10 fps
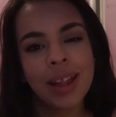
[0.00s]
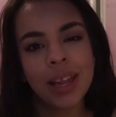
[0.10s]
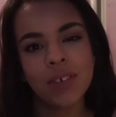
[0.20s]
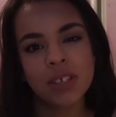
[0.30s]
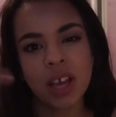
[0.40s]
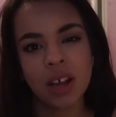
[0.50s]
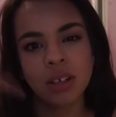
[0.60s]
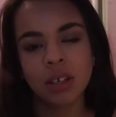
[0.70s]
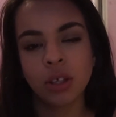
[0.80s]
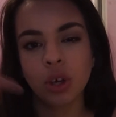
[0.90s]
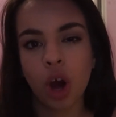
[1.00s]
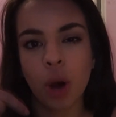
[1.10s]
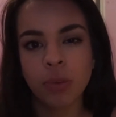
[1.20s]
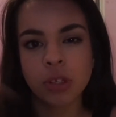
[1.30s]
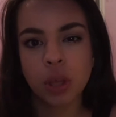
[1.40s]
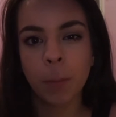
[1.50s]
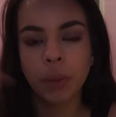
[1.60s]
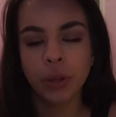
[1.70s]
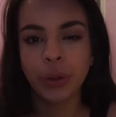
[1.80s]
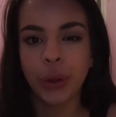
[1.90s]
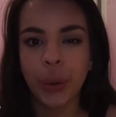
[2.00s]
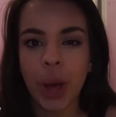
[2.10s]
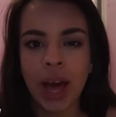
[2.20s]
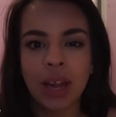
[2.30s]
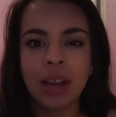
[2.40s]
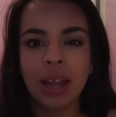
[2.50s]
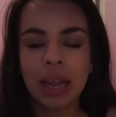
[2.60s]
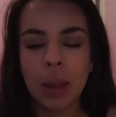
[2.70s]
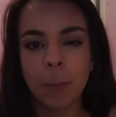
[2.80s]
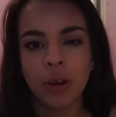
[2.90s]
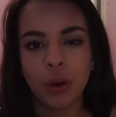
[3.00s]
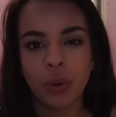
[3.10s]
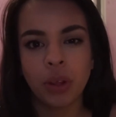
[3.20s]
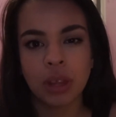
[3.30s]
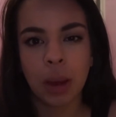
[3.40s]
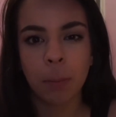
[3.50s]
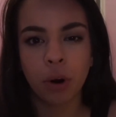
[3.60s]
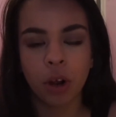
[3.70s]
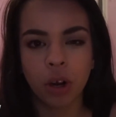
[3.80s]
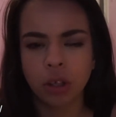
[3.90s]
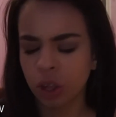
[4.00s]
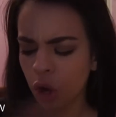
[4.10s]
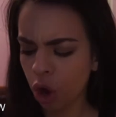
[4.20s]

leave it down in the comments below and let me know that product.